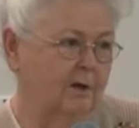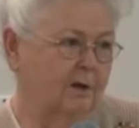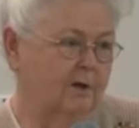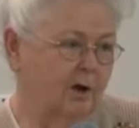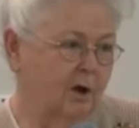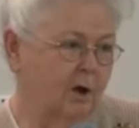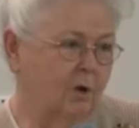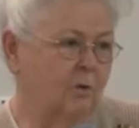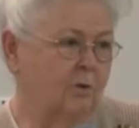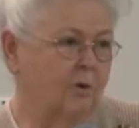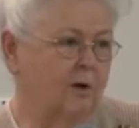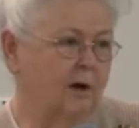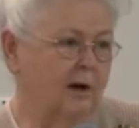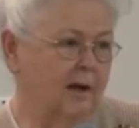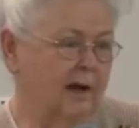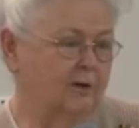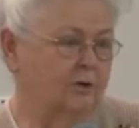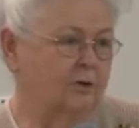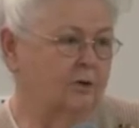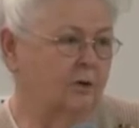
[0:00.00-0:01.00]
Don't
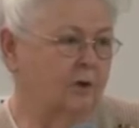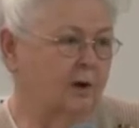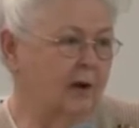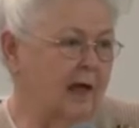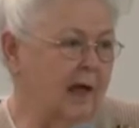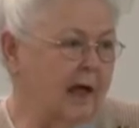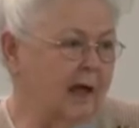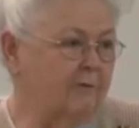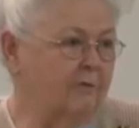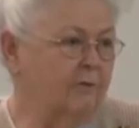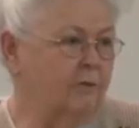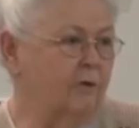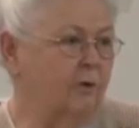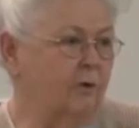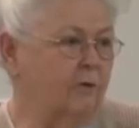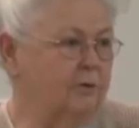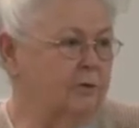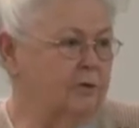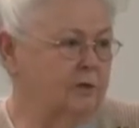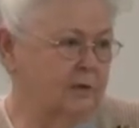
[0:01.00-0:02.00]
let your life
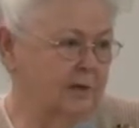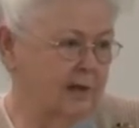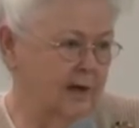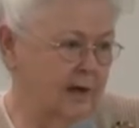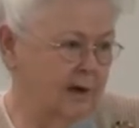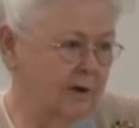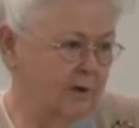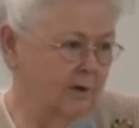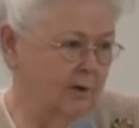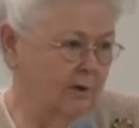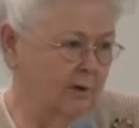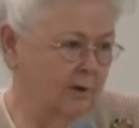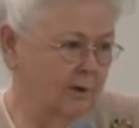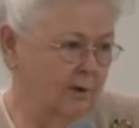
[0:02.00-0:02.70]
grow stale.